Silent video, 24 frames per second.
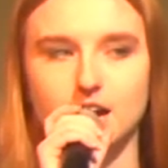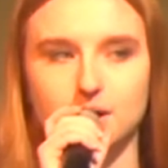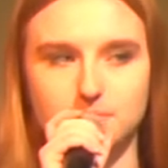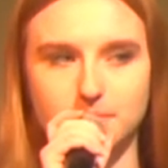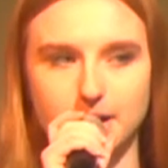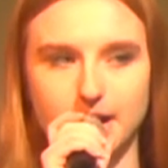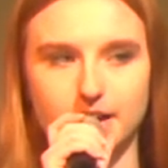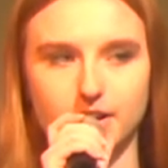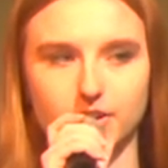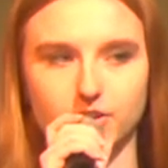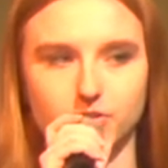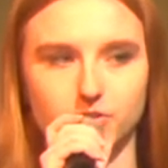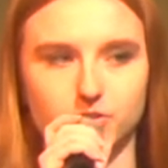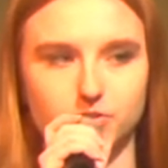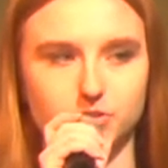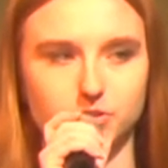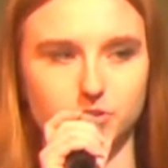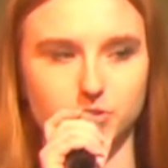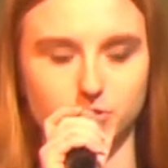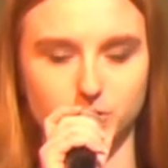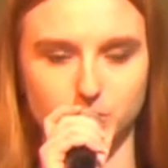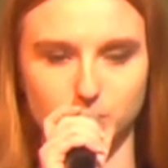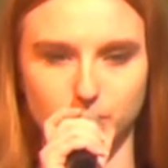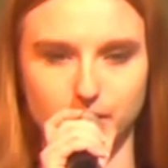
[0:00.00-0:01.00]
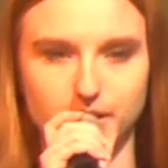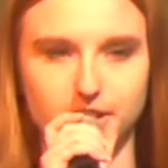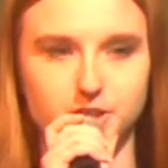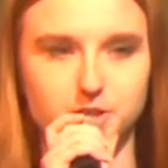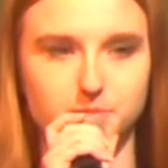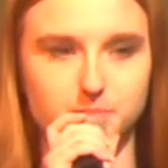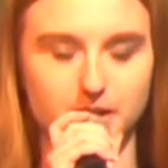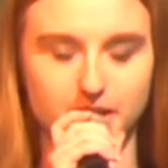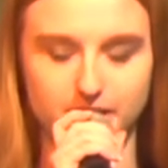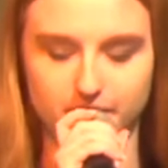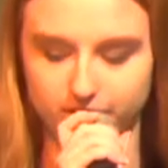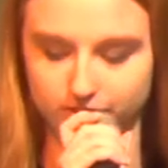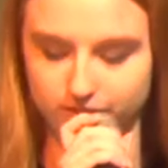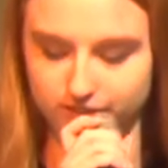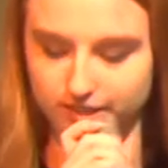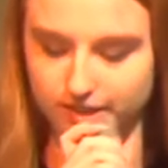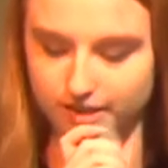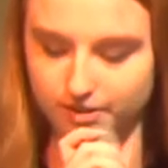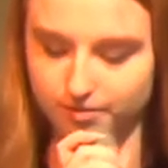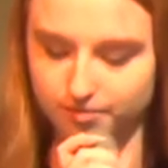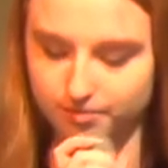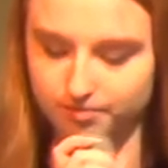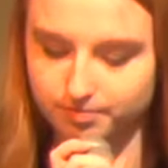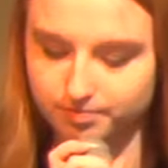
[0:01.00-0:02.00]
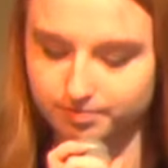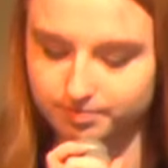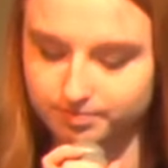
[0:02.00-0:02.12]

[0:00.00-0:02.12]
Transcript: a battle you can wage by yourself.